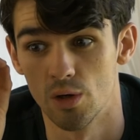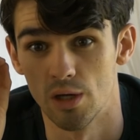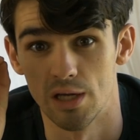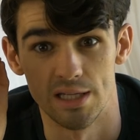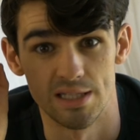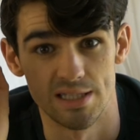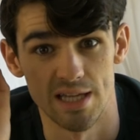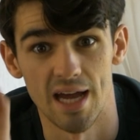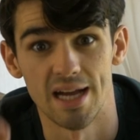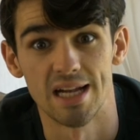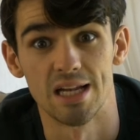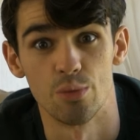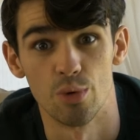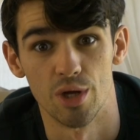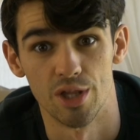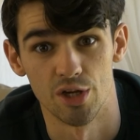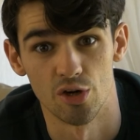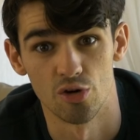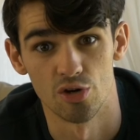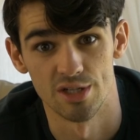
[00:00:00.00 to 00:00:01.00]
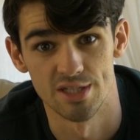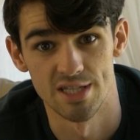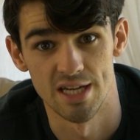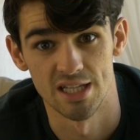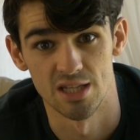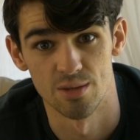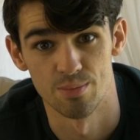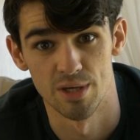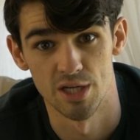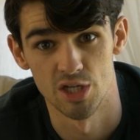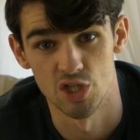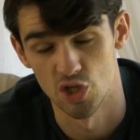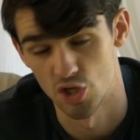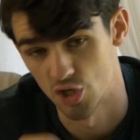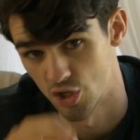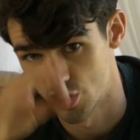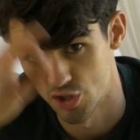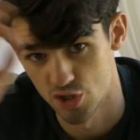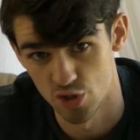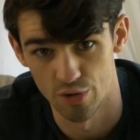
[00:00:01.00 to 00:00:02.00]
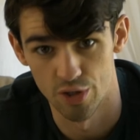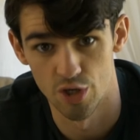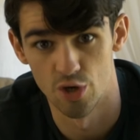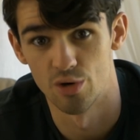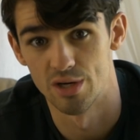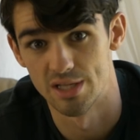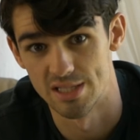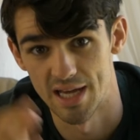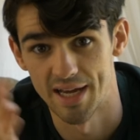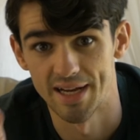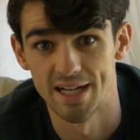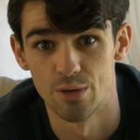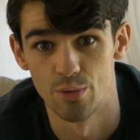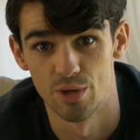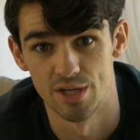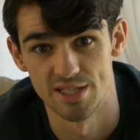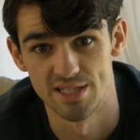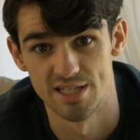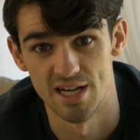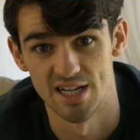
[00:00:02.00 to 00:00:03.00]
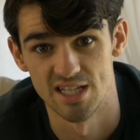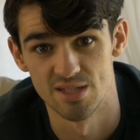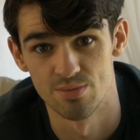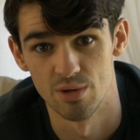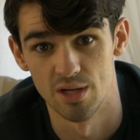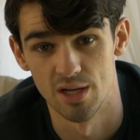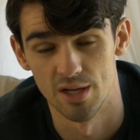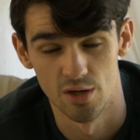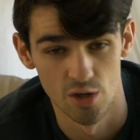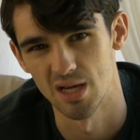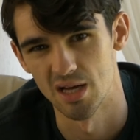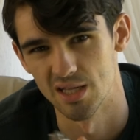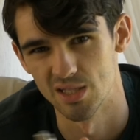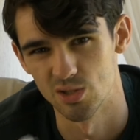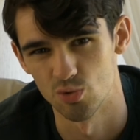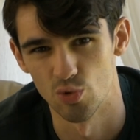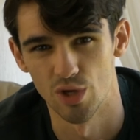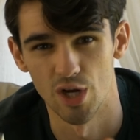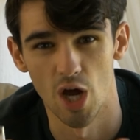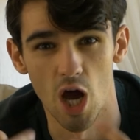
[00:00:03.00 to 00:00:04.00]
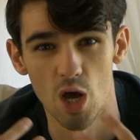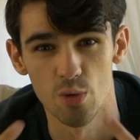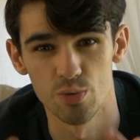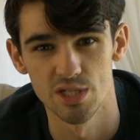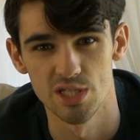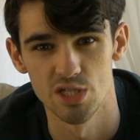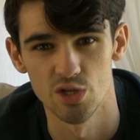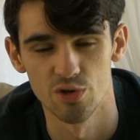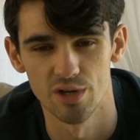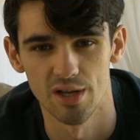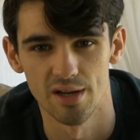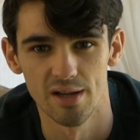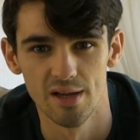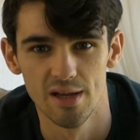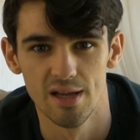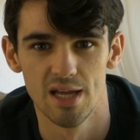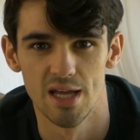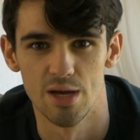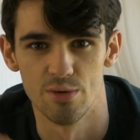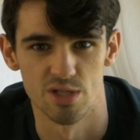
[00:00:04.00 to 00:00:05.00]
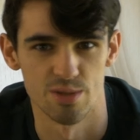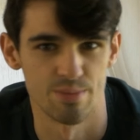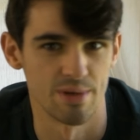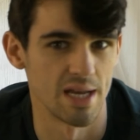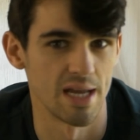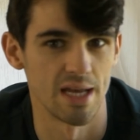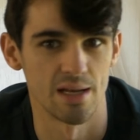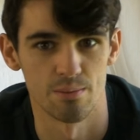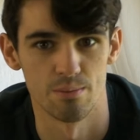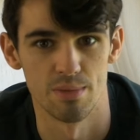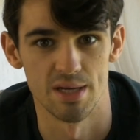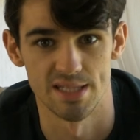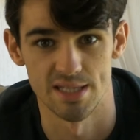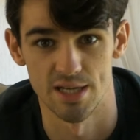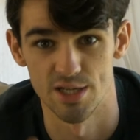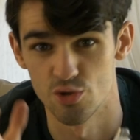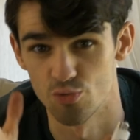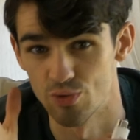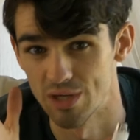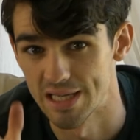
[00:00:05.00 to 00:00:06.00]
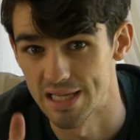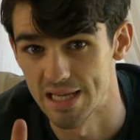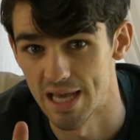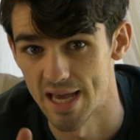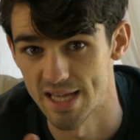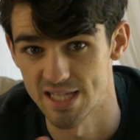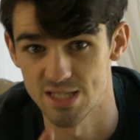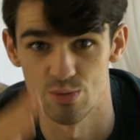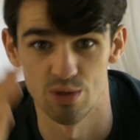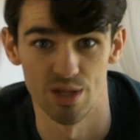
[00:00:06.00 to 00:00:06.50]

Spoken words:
exactly when they're going to take the picture, so I know exactly when to start spinning. Because when I was doing it, it was a bit hit and miss. I had to really guess